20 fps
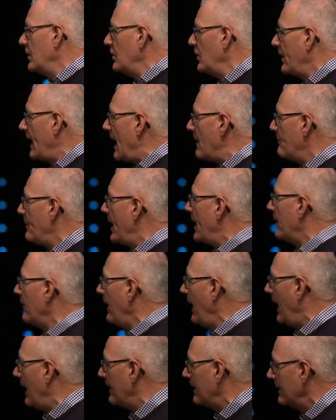do, you got
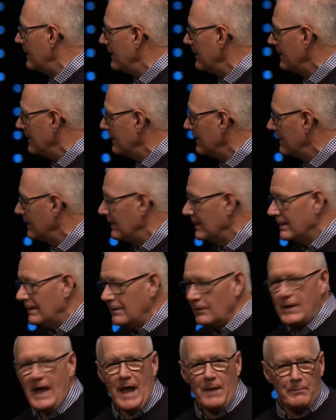better at.
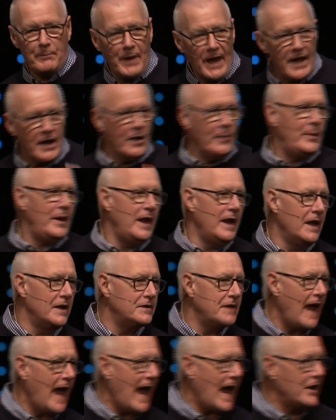You got better being a
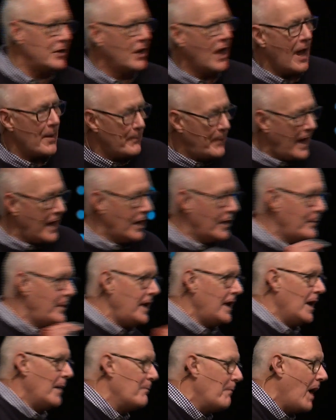dad. You got better
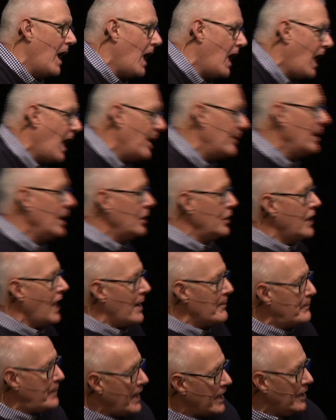being a mom. You
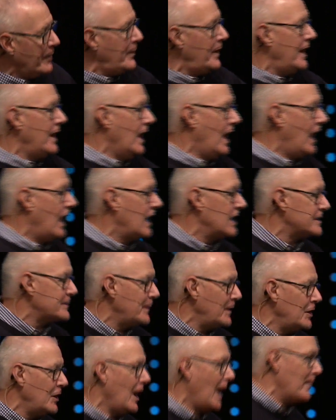got better being a
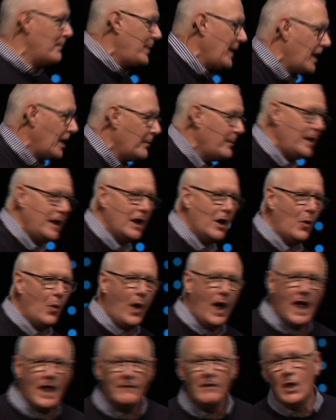husband. You got better being a
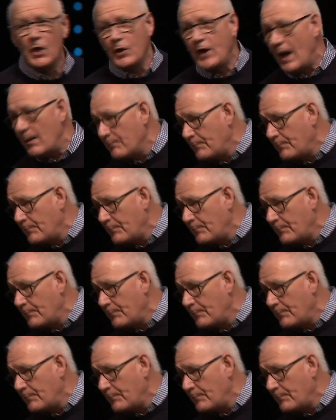wife. You